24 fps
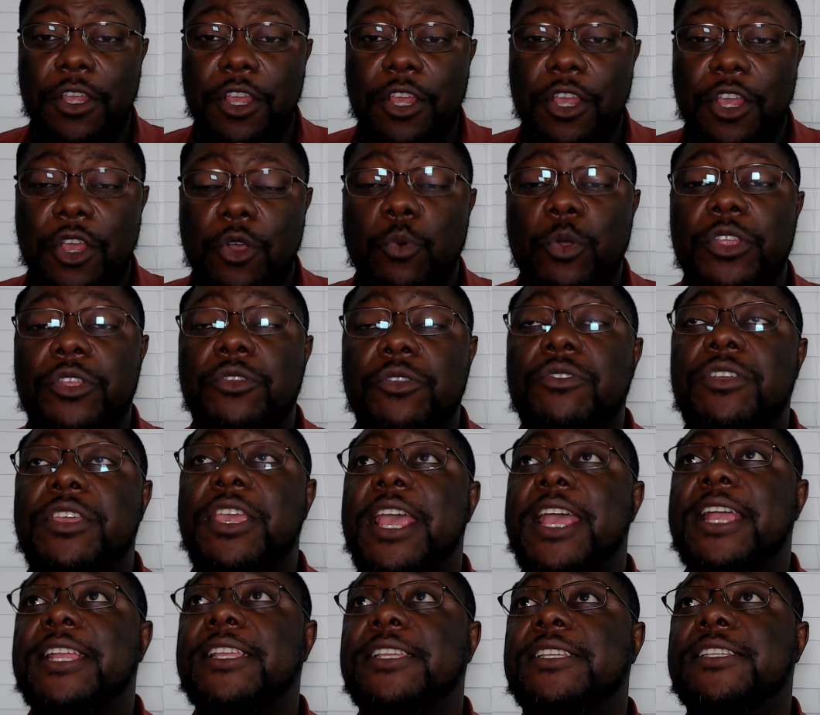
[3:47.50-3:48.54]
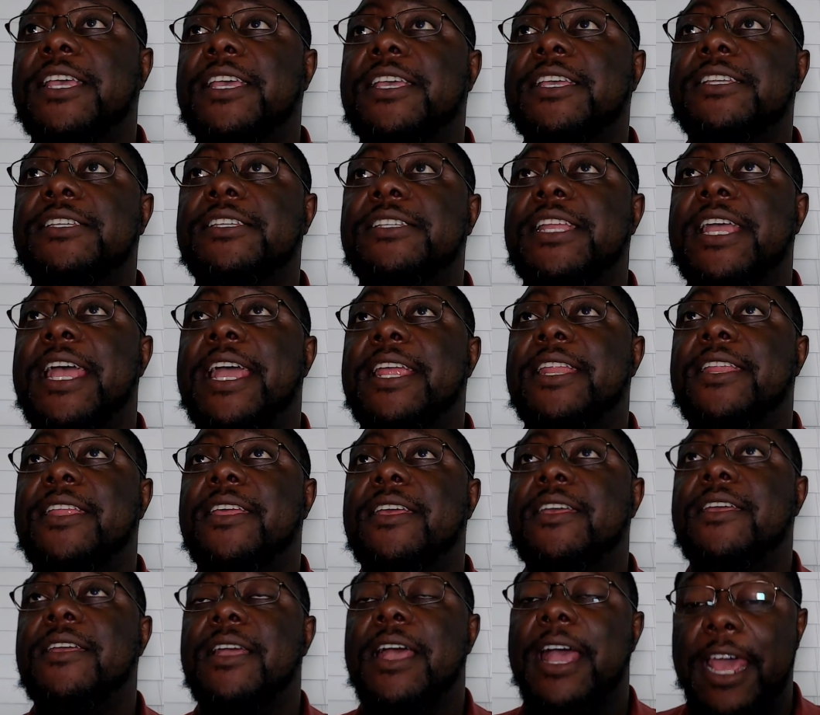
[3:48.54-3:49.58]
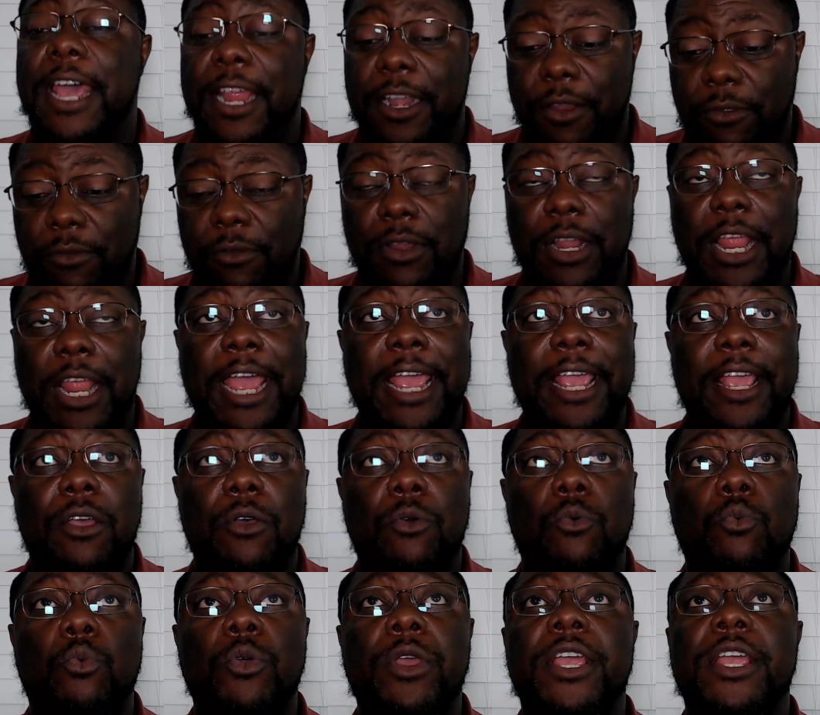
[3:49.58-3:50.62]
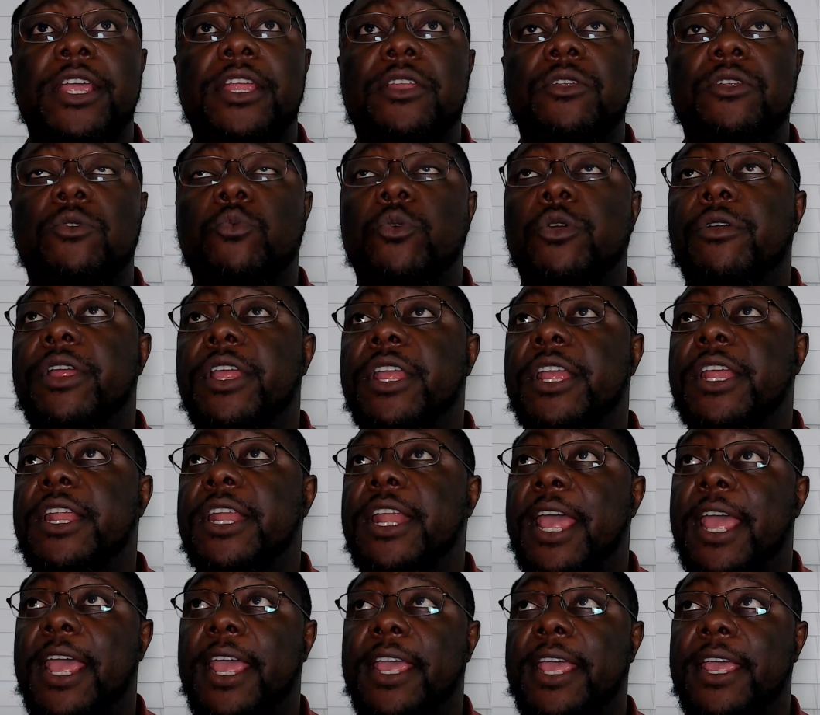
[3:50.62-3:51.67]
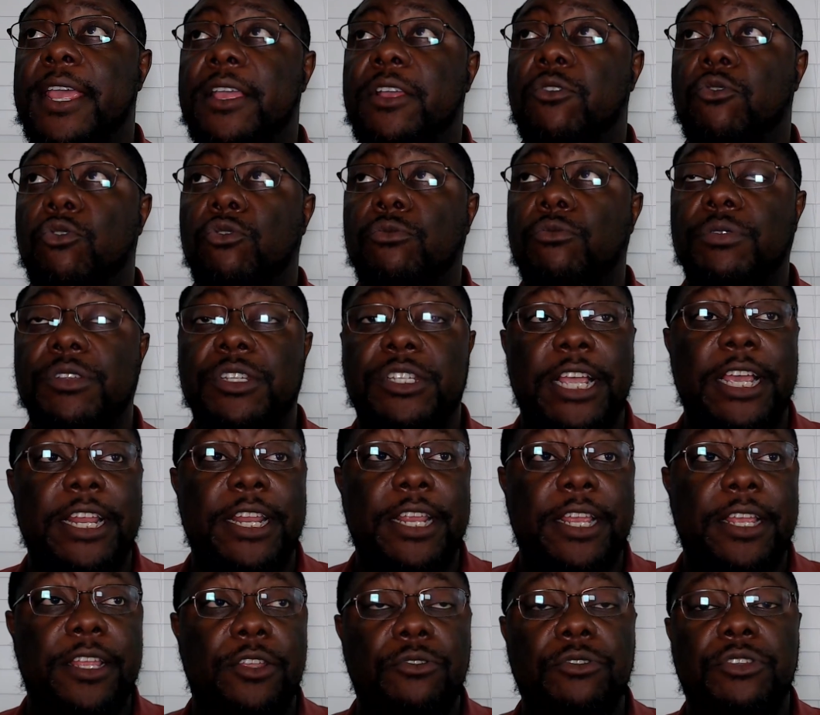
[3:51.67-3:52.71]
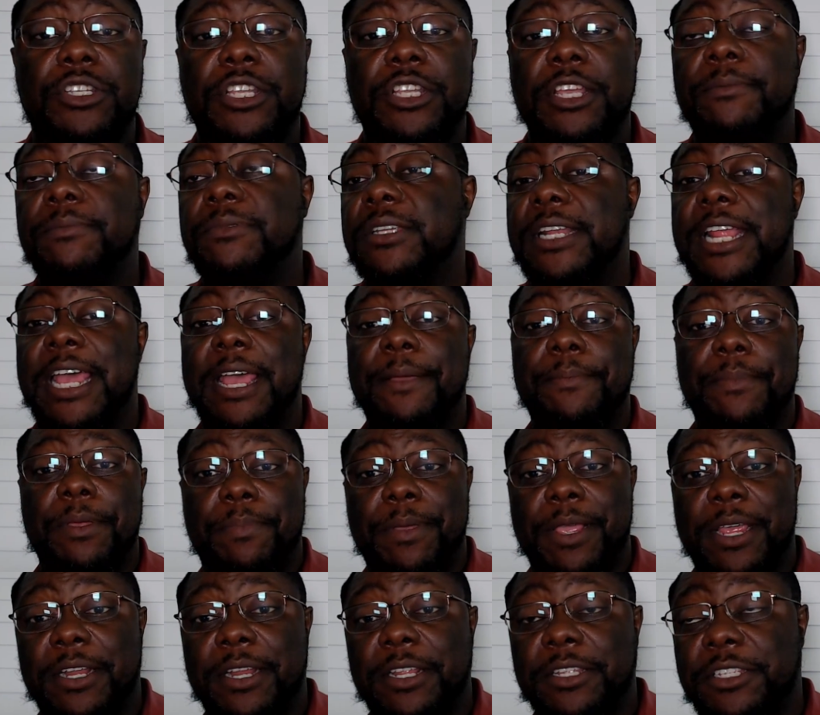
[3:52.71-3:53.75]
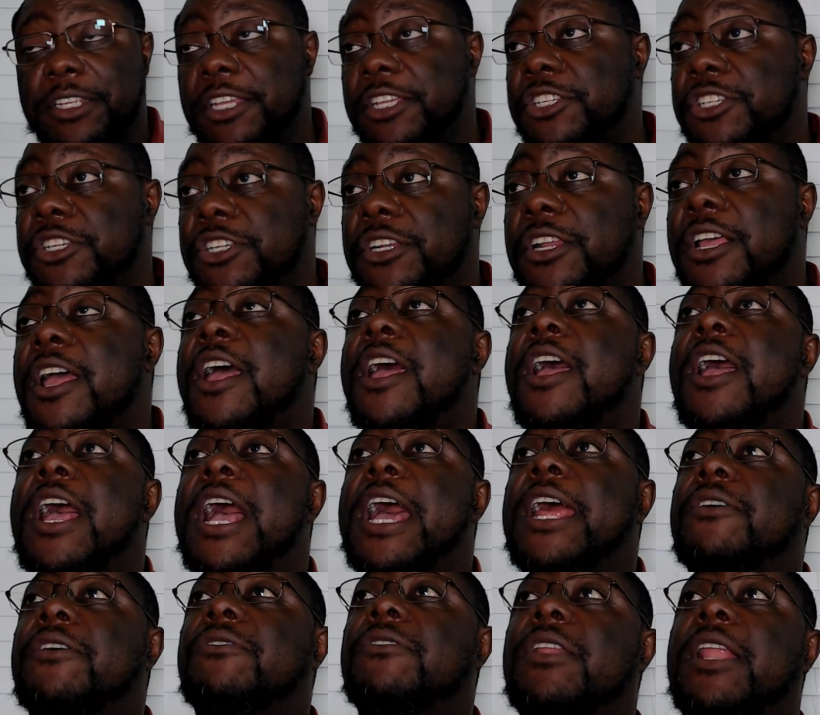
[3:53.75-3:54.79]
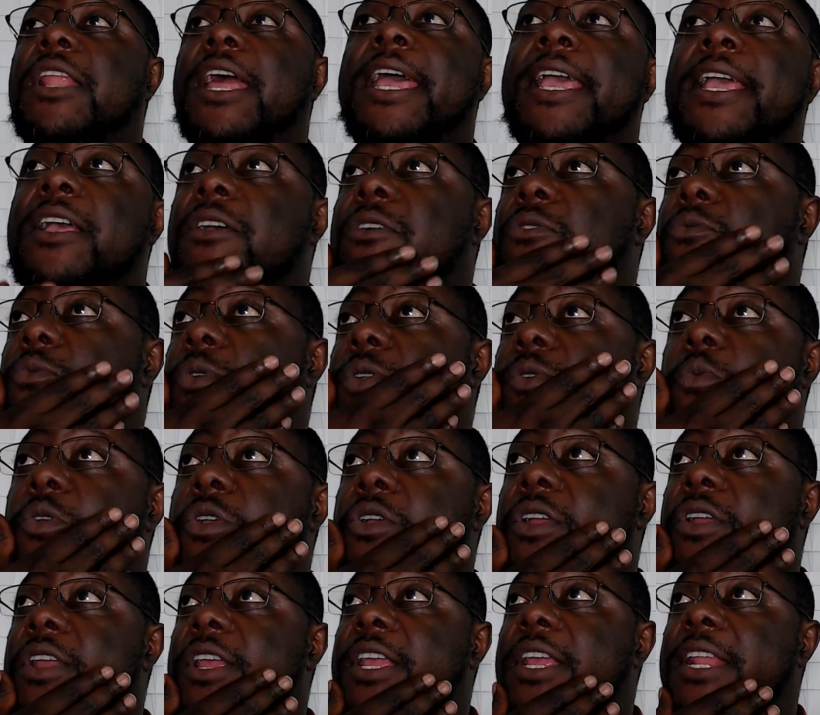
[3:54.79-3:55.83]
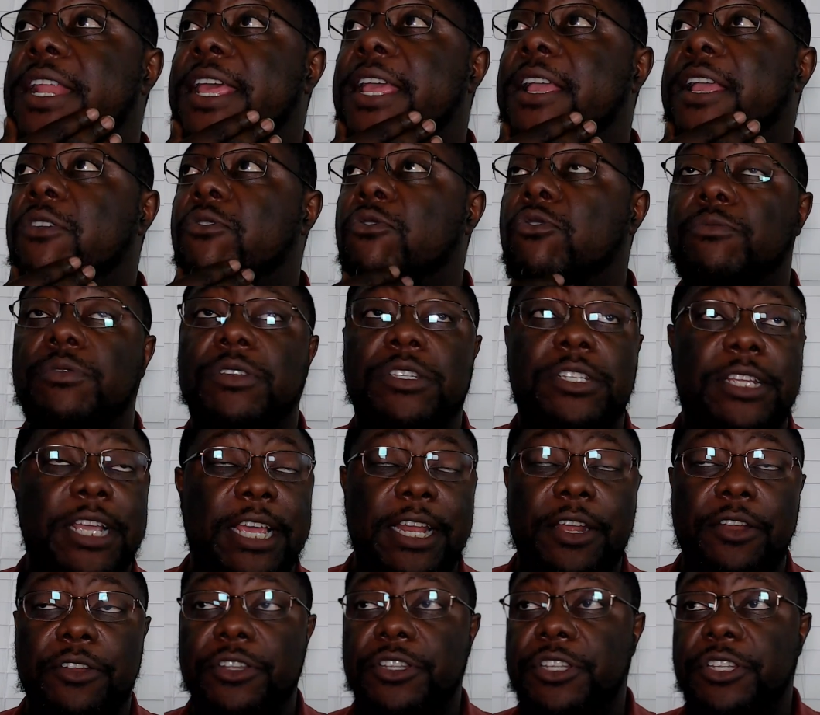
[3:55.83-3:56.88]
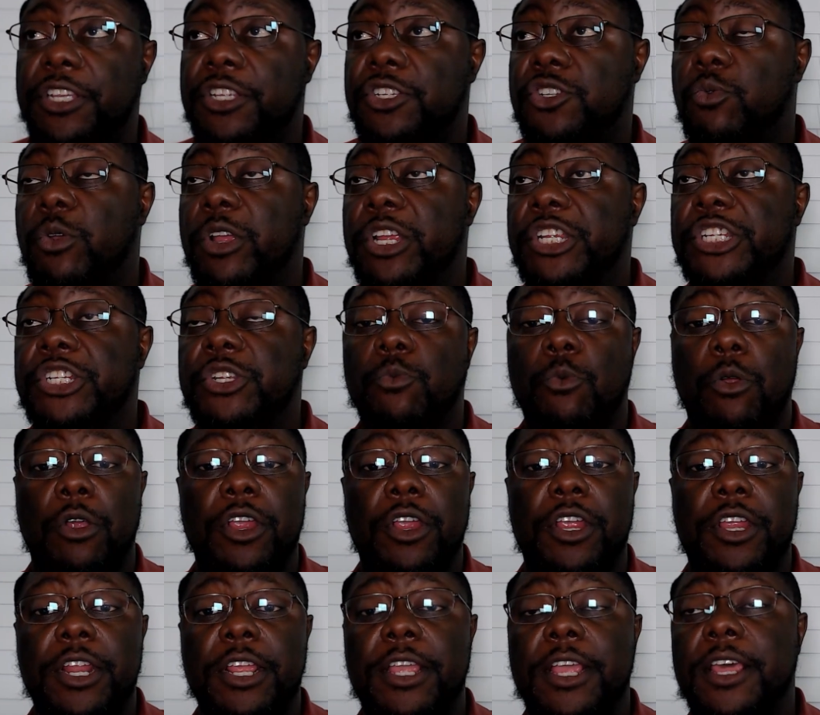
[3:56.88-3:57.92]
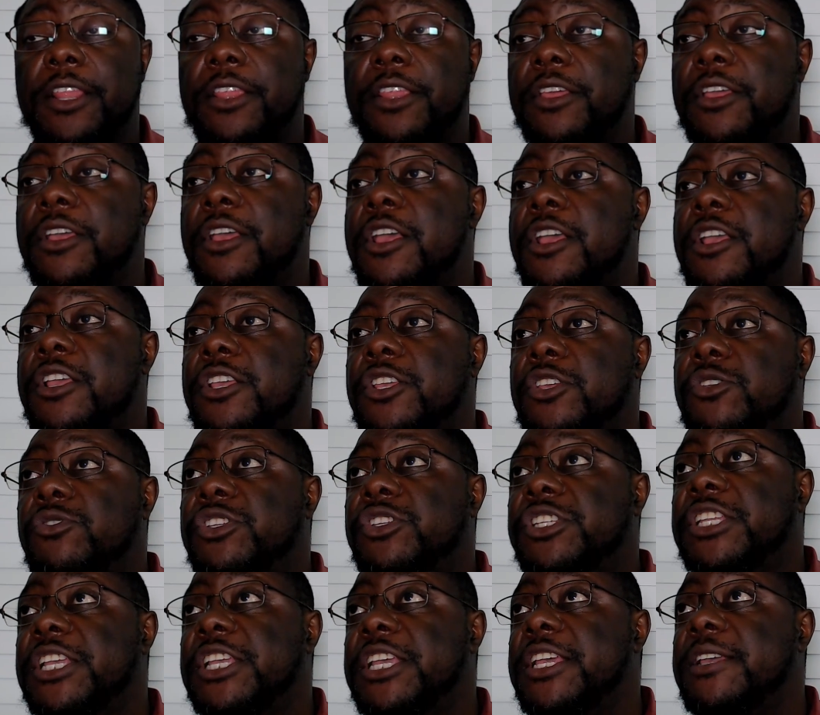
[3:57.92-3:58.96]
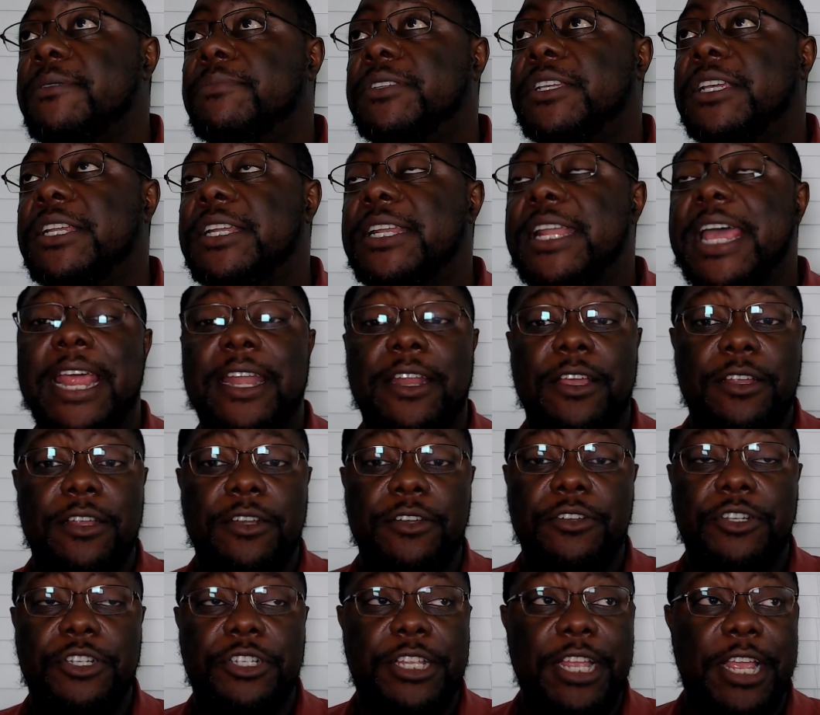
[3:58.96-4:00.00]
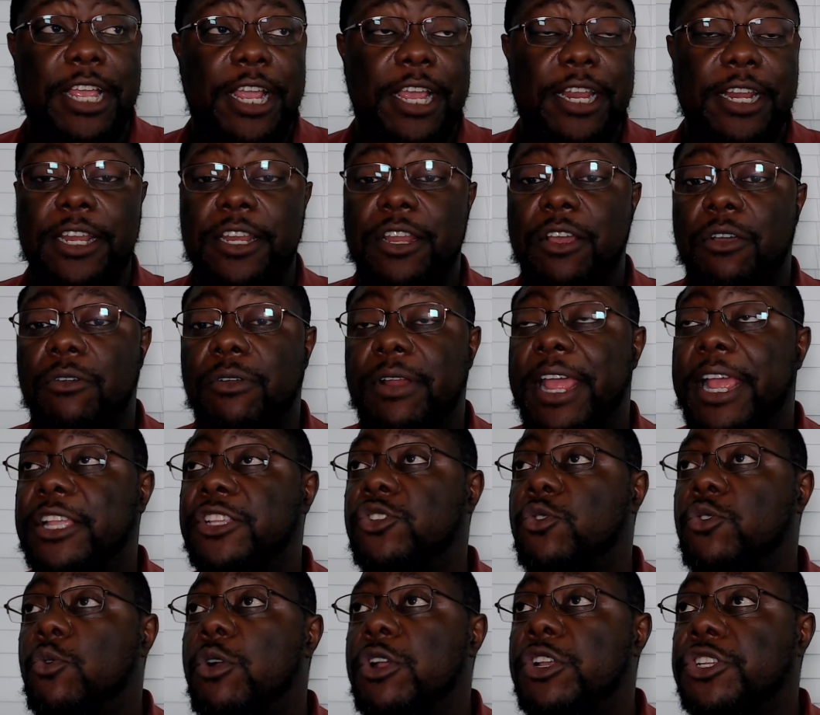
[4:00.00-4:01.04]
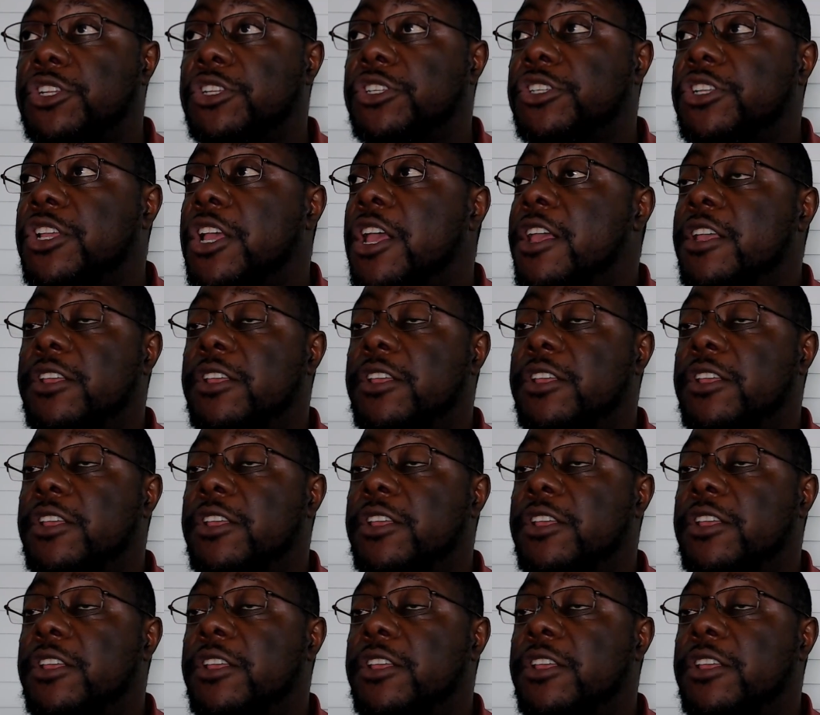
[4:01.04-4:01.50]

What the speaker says: What you can say is that I don't like when we're in a group setting, you seem to not be paying attention. I don't like when we're in a group setting or situation working together, you seem to not understand and don't ask questions.